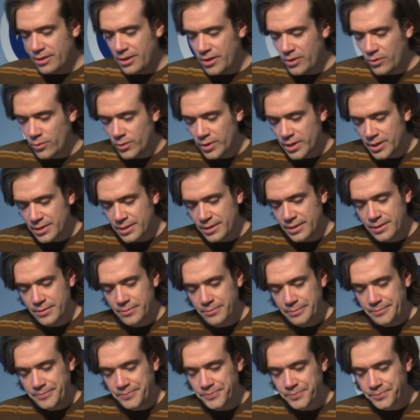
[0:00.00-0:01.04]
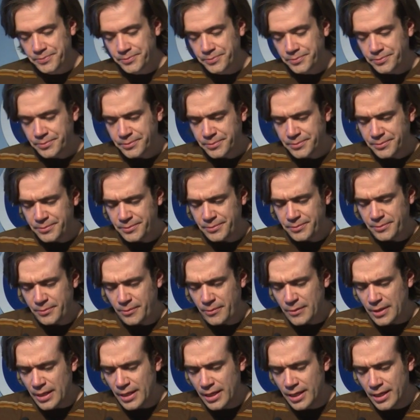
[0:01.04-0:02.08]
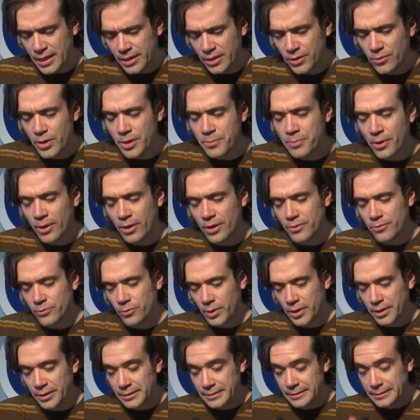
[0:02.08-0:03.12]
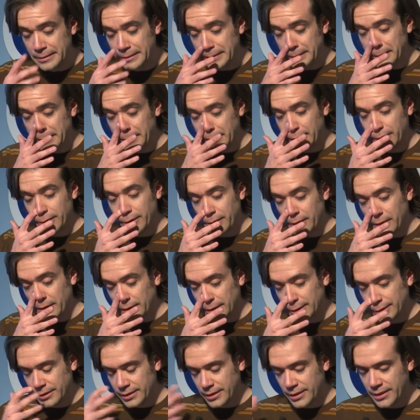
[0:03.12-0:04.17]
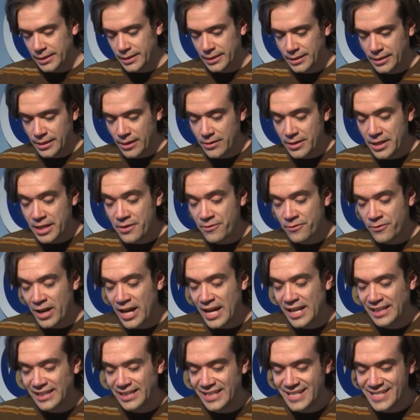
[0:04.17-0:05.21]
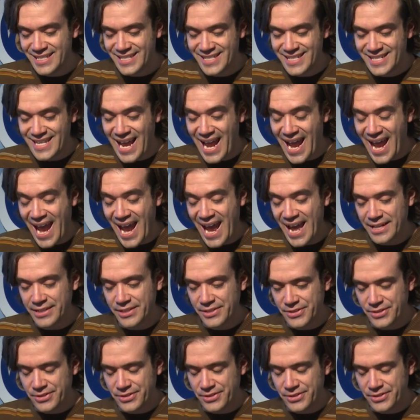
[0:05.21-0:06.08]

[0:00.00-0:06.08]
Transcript: out with, uh, I'm going to read part of one called uh, In a Violinist's Hands.